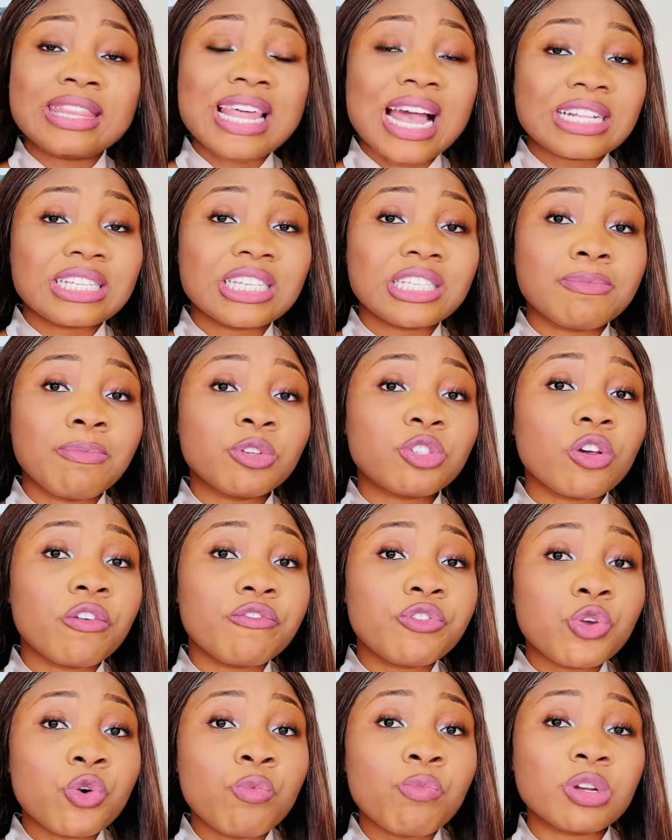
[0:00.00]
That is, most
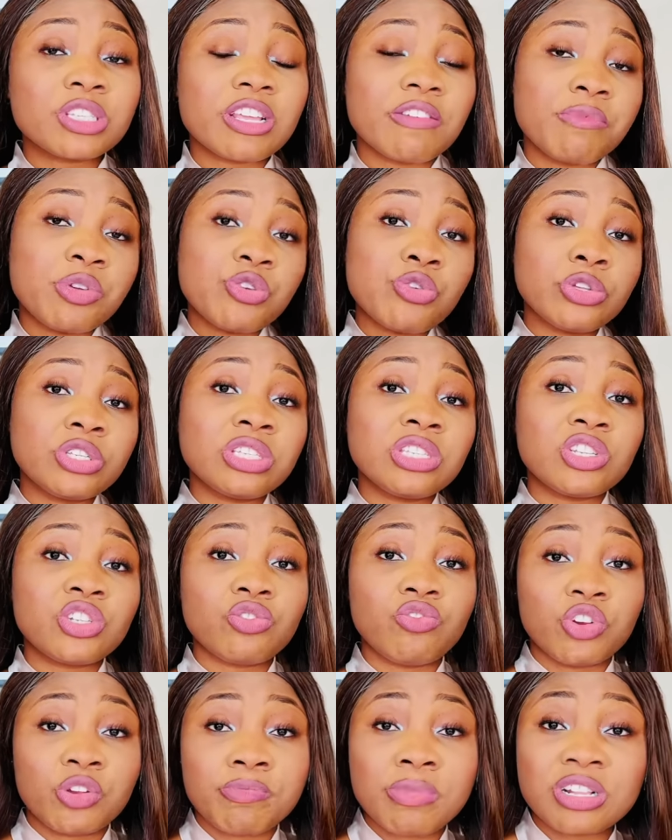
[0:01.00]
of you must have been using
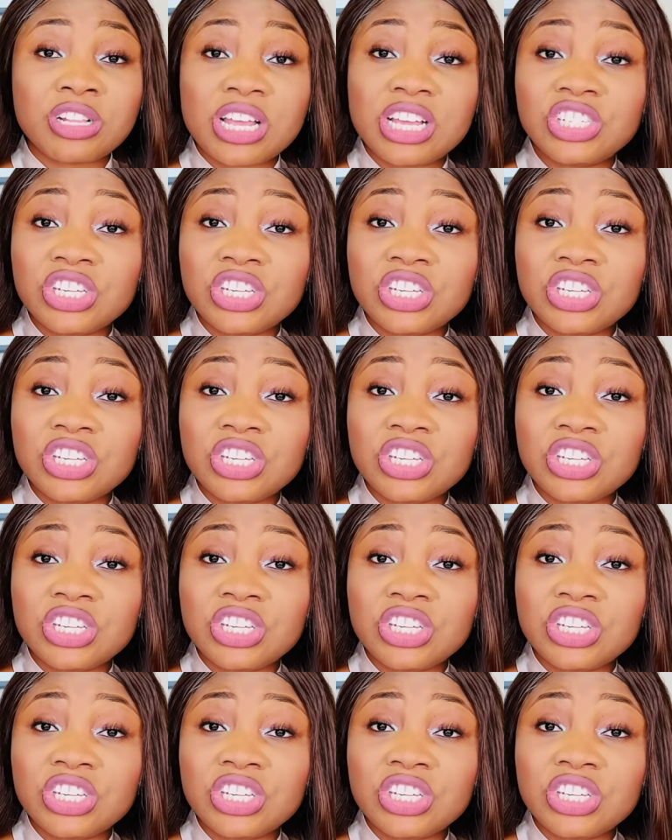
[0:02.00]
this recruitment